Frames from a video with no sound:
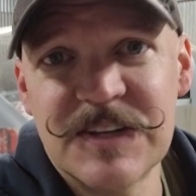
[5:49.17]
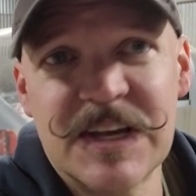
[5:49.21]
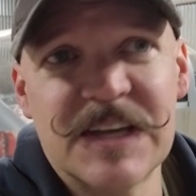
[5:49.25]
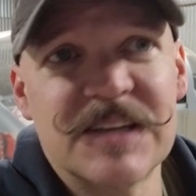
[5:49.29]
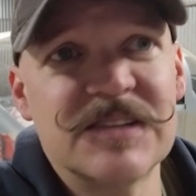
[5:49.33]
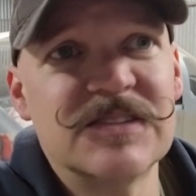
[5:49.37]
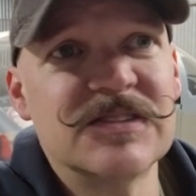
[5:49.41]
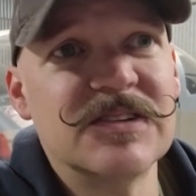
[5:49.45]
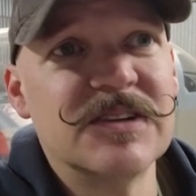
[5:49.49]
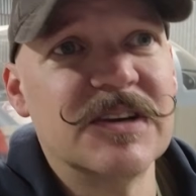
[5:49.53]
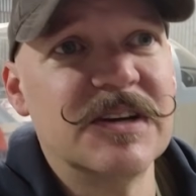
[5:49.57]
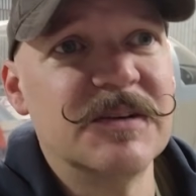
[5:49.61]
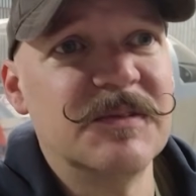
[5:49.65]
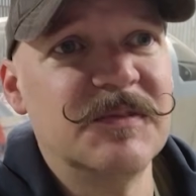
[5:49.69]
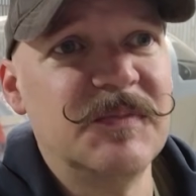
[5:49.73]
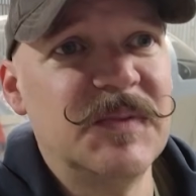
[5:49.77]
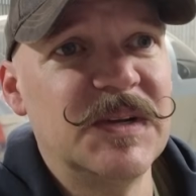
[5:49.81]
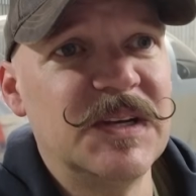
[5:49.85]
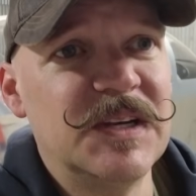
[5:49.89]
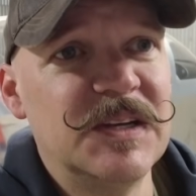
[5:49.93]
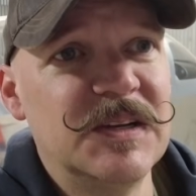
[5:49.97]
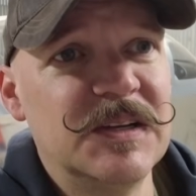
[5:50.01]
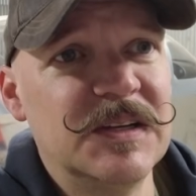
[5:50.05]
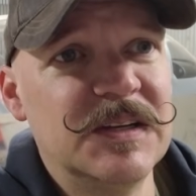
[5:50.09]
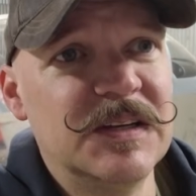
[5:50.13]
I can start
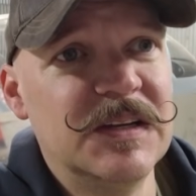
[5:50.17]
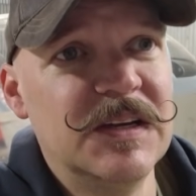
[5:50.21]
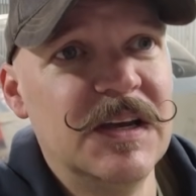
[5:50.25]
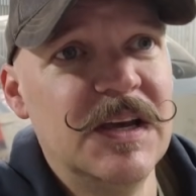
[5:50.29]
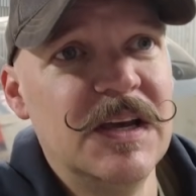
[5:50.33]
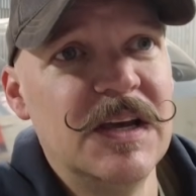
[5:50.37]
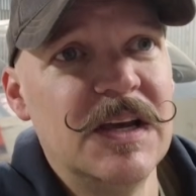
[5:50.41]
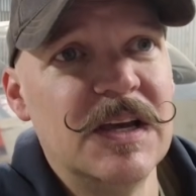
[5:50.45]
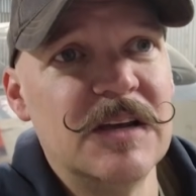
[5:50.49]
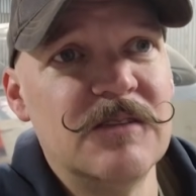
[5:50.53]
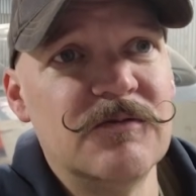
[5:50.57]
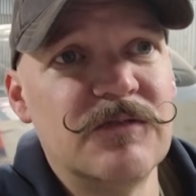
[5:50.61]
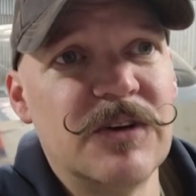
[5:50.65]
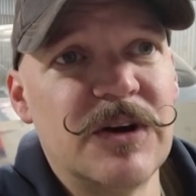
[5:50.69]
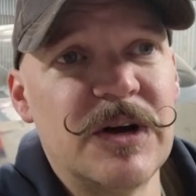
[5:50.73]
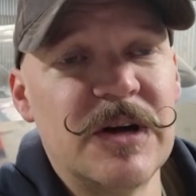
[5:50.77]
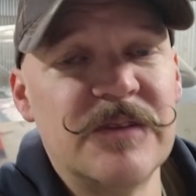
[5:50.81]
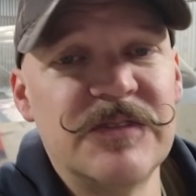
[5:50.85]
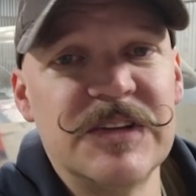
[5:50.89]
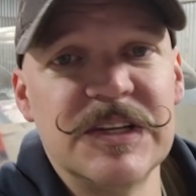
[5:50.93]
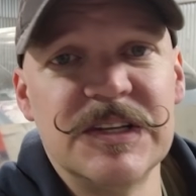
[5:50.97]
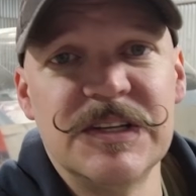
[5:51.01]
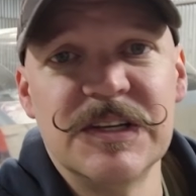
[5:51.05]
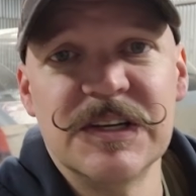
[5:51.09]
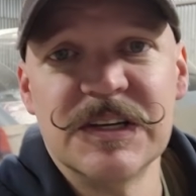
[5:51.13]
being
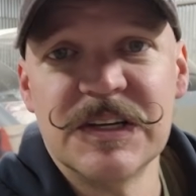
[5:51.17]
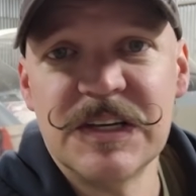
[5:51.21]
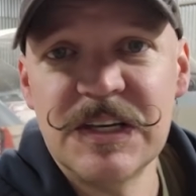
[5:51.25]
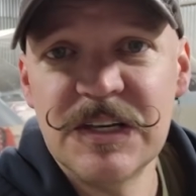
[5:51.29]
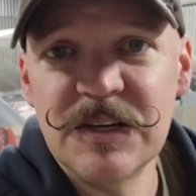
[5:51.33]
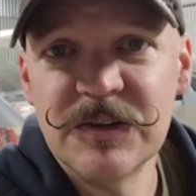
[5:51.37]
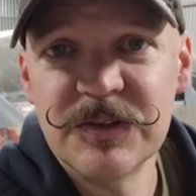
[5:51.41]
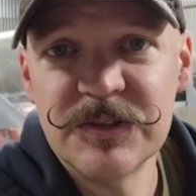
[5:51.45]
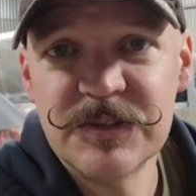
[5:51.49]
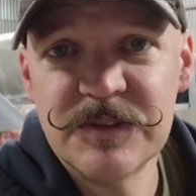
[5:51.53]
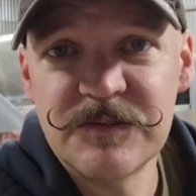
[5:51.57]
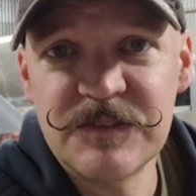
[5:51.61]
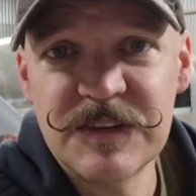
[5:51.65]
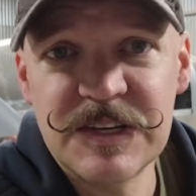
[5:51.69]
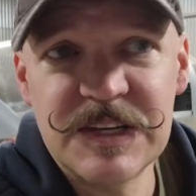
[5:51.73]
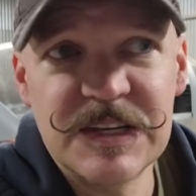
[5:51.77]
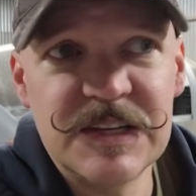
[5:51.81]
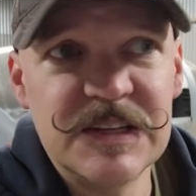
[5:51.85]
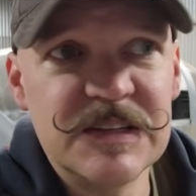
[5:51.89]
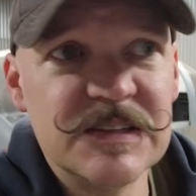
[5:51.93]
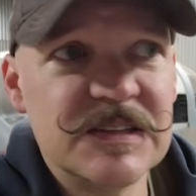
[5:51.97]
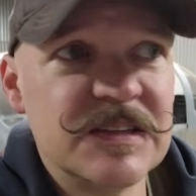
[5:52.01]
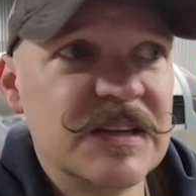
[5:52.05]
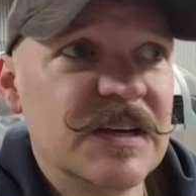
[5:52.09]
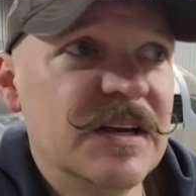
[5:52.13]
involved in Young Eagles
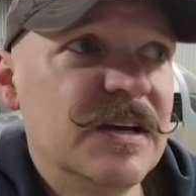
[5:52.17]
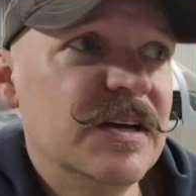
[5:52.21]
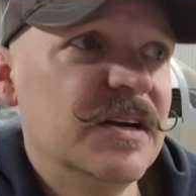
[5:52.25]
events,